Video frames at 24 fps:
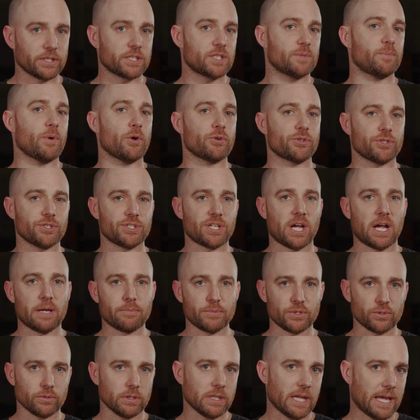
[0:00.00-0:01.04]
exposure time
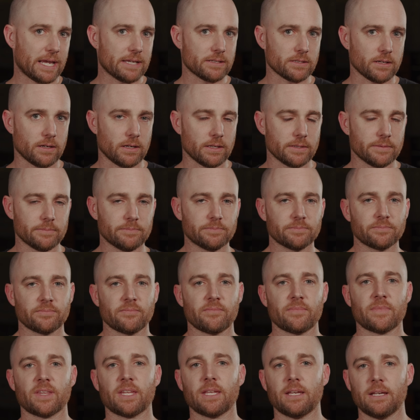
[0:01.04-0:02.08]
you land on.
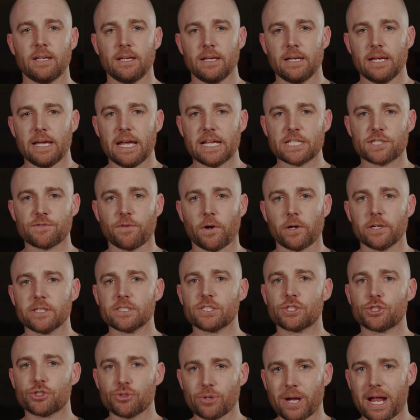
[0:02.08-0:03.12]
As far as
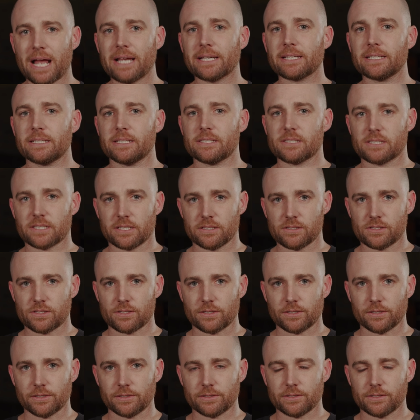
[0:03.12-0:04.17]
Dragon is
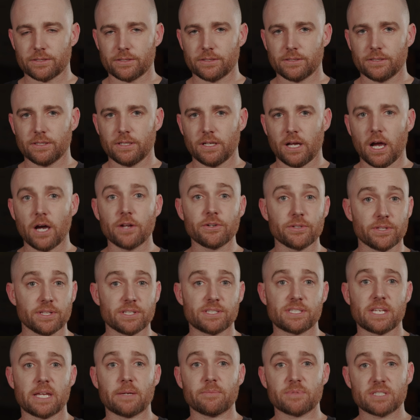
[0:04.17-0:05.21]
concerned, under the
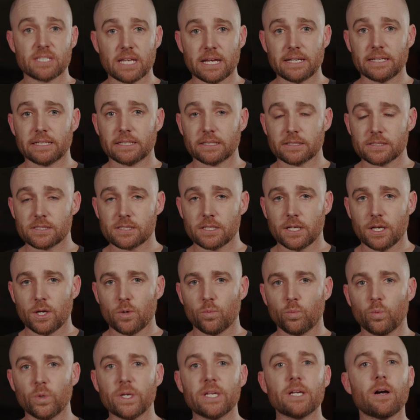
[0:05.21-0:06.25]
same settings,
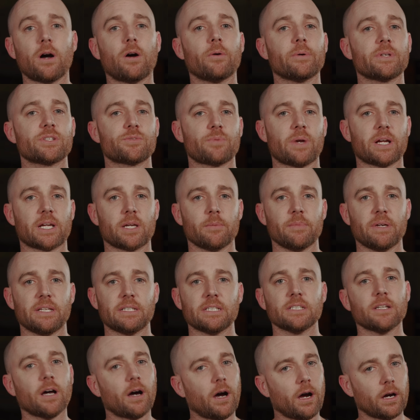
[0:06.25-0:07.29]
we always recommend
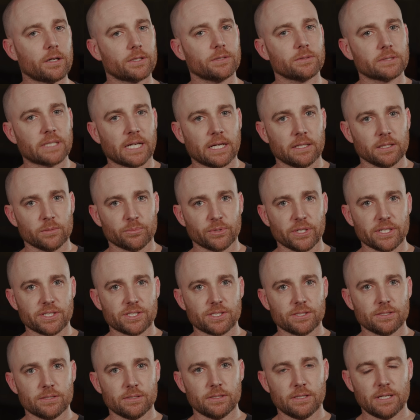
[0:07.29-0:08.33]
an auto
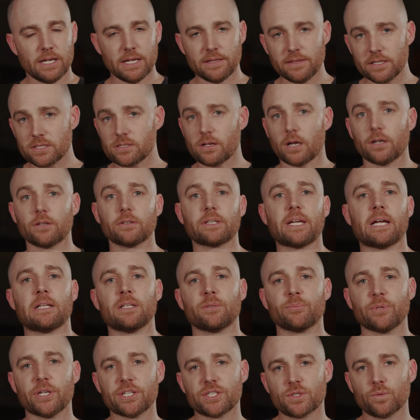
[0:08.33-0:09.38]
calibration. And this auto
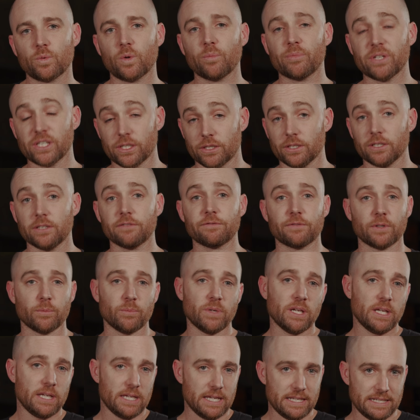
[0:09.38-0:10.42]
calibration will be good from
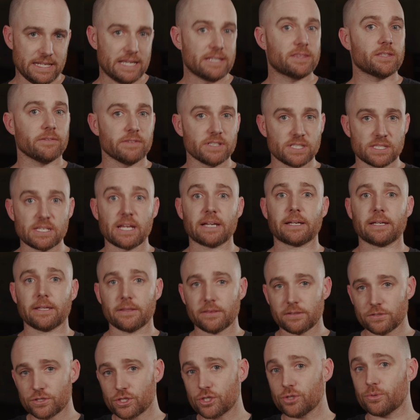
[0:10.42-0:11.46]
an eighth of a
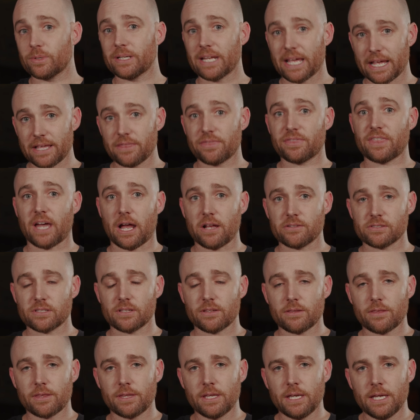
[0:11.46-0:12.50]
second to an eight
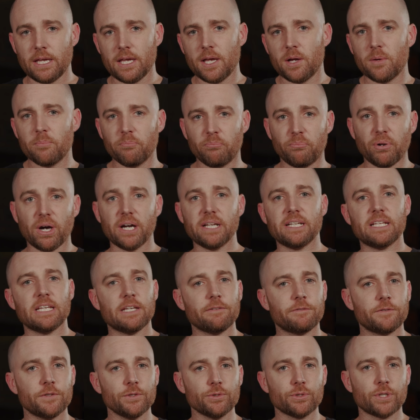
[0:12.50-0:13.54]
thousandth. But
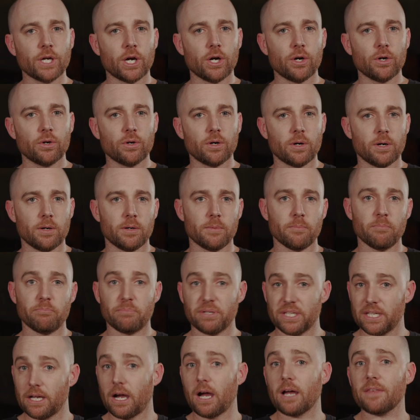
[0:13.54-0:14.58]
if you go
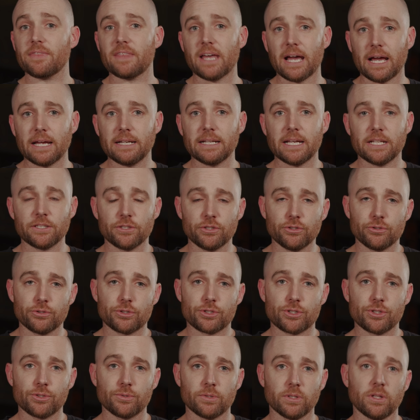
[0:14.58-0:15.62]
beyond that and you
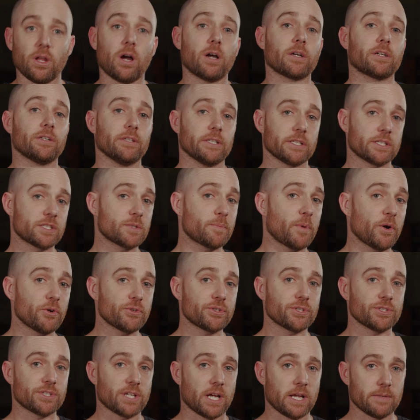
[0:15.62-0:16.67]
shoot longer
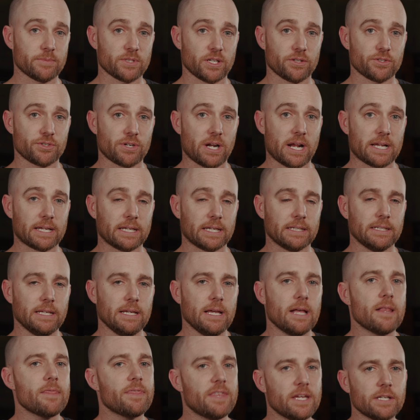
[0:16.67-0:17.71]
exposure times on Dragon,
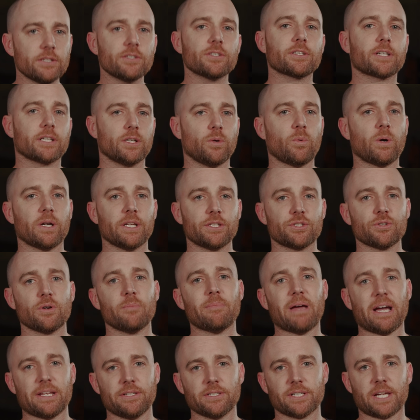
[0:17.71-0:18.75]
then you're gonna wanna do a
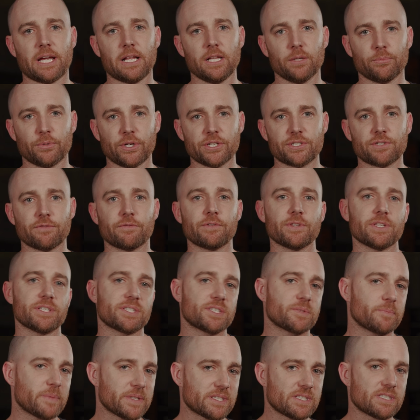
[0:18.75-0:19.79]
manual calibration for the
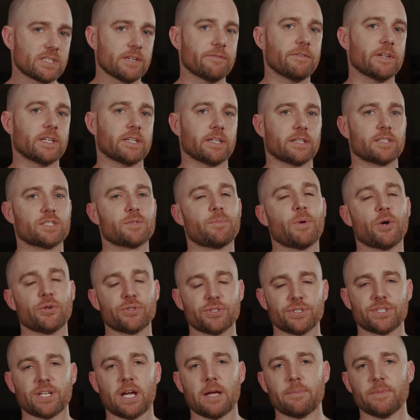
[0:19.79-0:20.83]
specific exposure
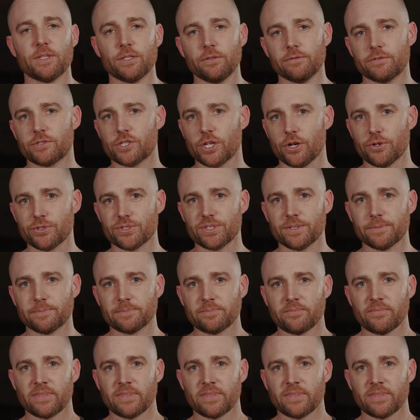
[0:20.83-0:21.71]
time that you've chosen.